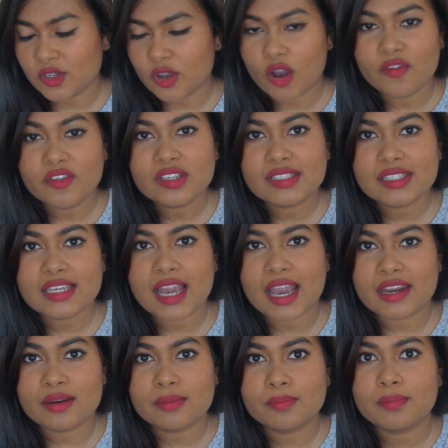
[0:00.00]
So obviously I
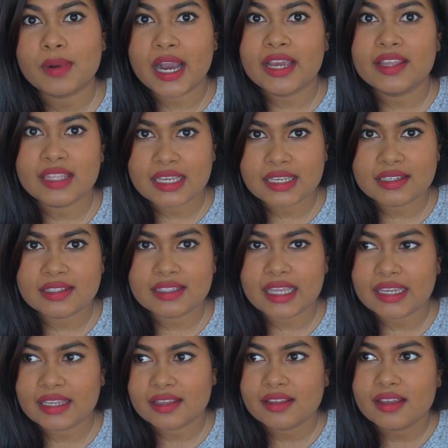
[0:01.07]
didn't buy these
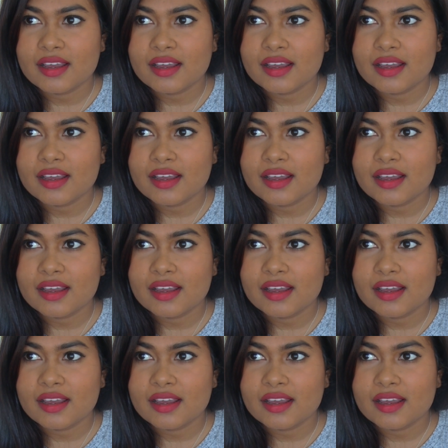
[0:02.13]
like